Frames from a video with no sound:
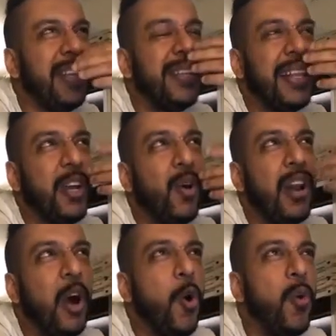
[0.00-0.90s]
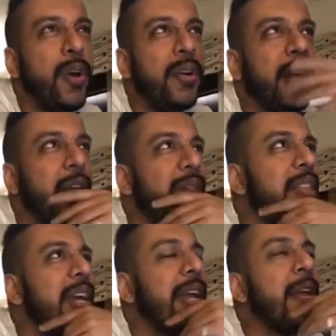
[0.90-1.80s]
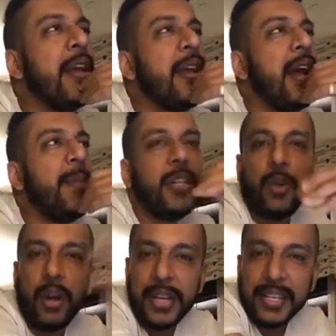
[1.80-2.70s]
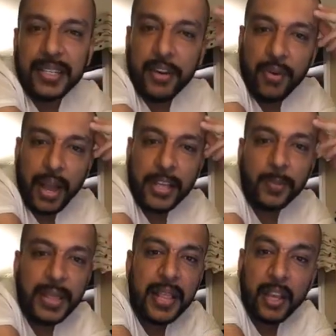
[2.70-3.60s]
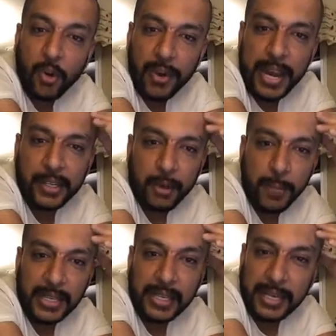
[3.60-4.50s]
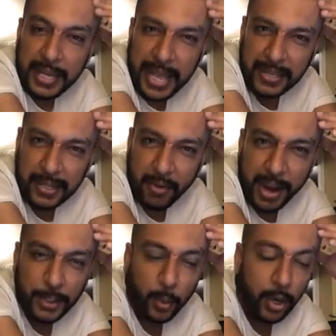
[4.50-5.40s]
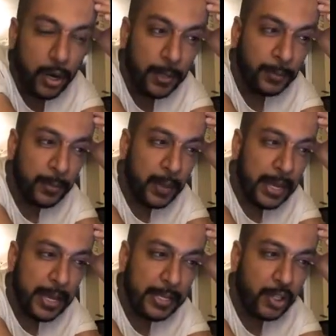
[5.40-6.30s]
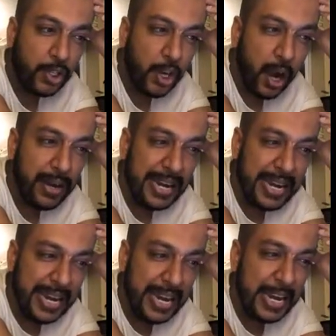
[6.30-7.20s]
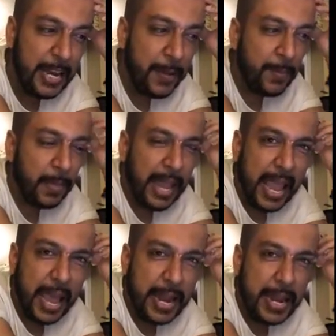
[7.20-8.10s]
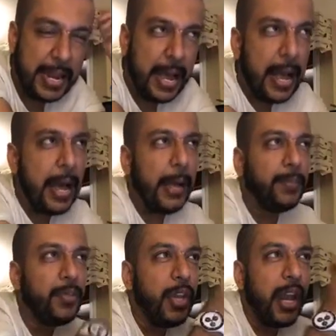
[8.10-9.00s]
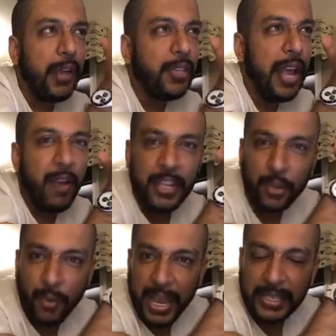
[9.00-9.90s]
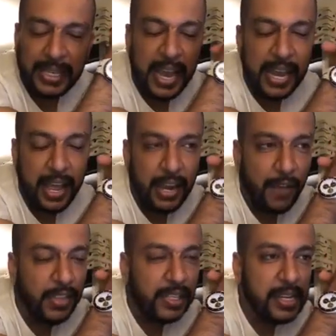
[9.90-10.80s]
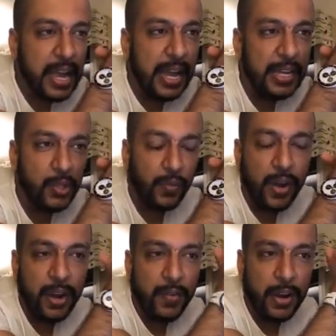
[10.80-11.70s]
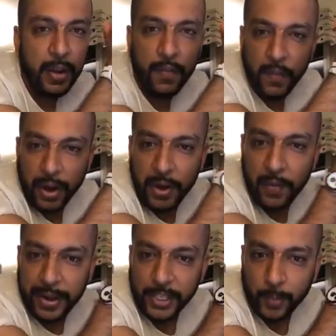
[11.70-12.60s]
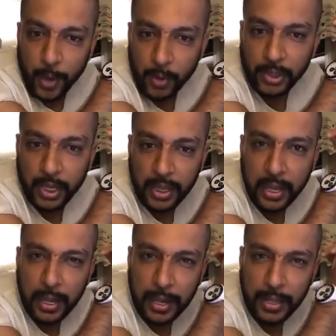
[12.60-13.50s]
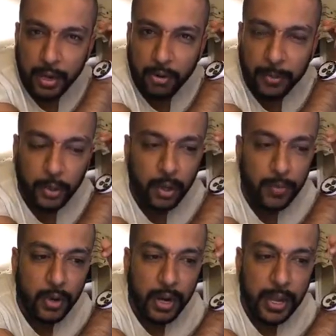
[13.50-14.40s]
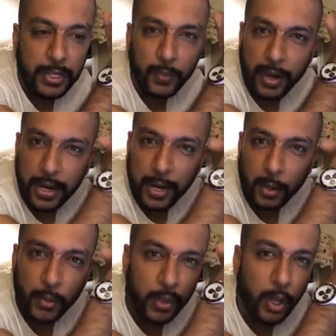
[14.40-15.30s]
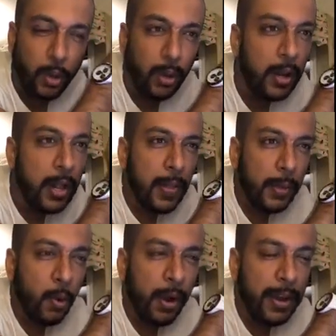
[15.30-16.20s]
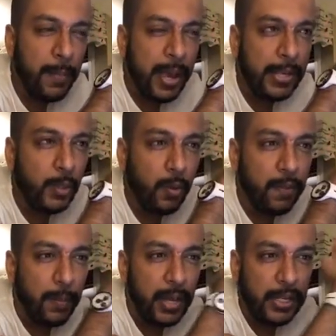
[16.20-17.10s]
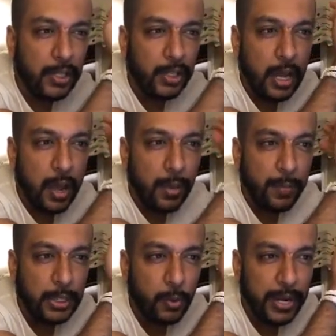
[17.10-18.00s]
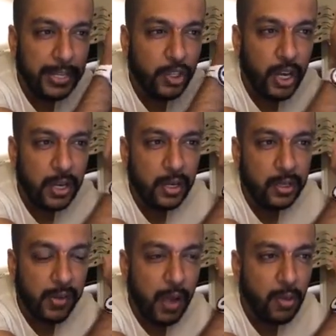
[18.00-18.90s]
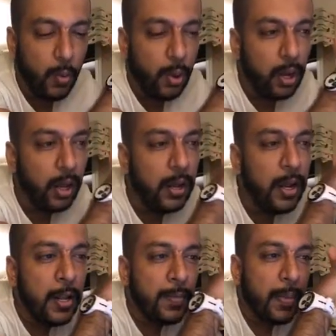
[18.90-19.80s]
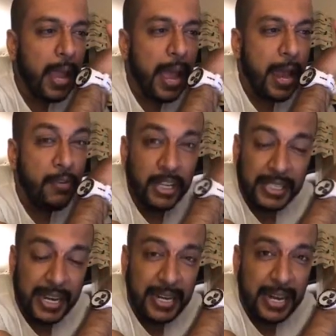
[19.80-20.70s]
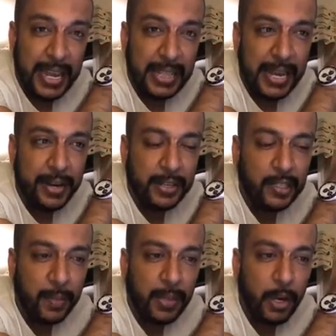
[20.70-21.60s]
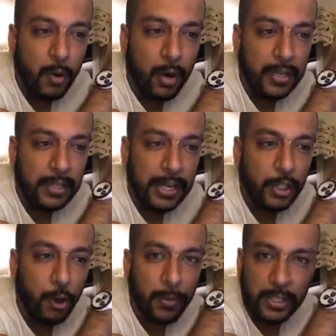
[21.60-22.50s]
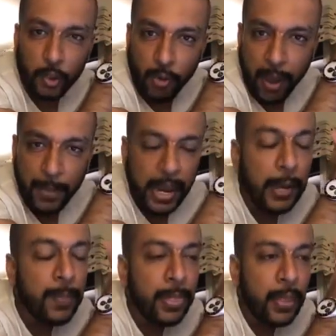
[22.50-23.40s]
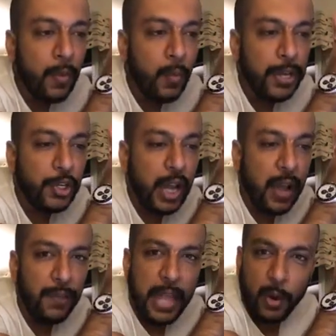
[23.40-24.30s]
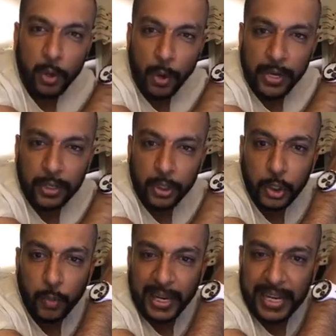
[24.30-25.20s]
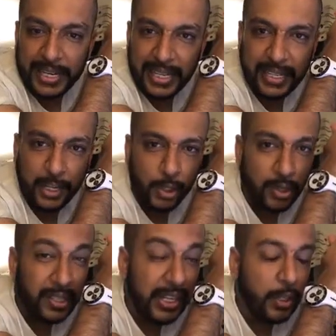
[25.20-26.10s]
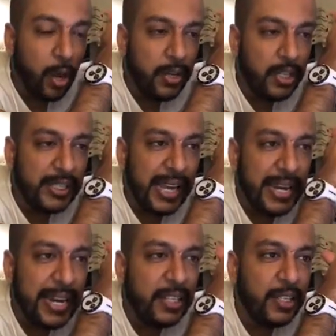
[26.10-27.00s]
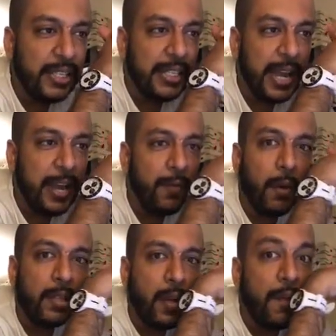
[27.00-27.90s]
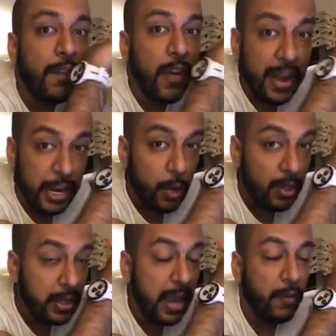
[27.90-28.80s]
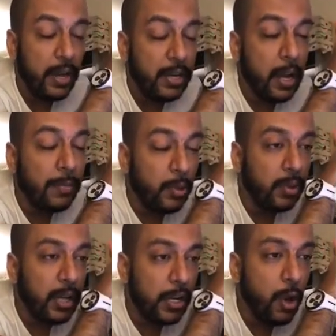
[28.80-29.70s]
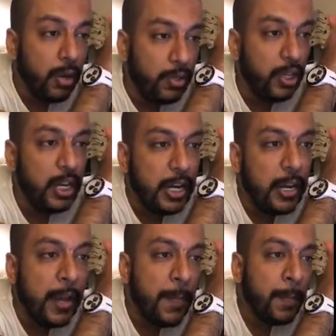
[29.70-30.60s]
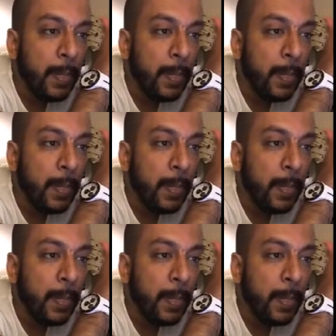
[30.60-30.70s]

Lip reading: there's nothing called owner kind of thing. I mean, it's all decentralized. But then the creator, basically, that's the right word, is Charlie Lee. And, so that guy is crazy. I love this guy. He's very, very, very well exposed in the crypto community. He's very close with whole Coinbase, one of the biggest Bitcoin exchanges around the world. And recently, they did something called as atomic swapping, which without going into too many details on the technology side, let's just say it was a very good thing when it comes to technology